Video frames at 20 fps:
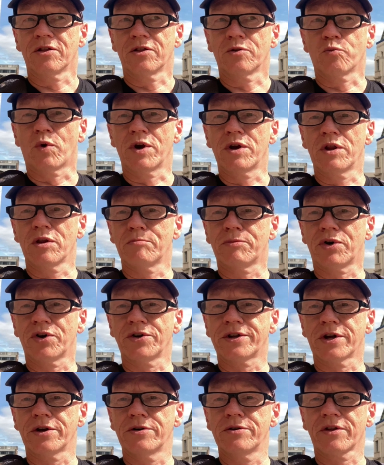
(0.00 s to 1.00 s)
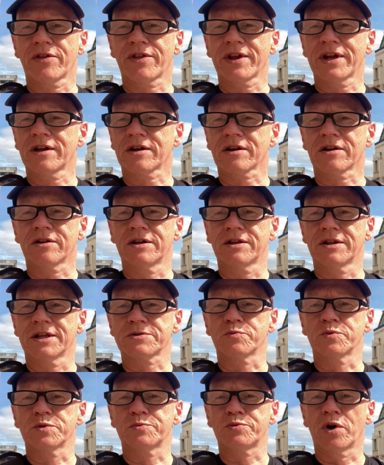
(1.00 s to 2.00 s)
One of them burnt down, I think, and then this
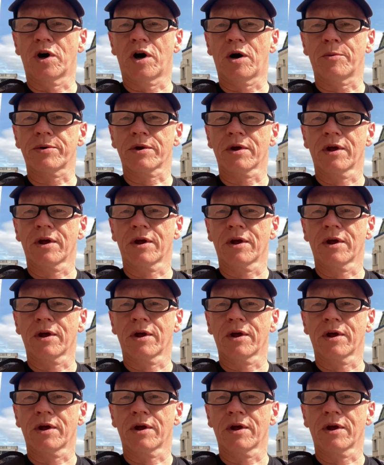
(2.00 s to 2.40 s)
one was put up.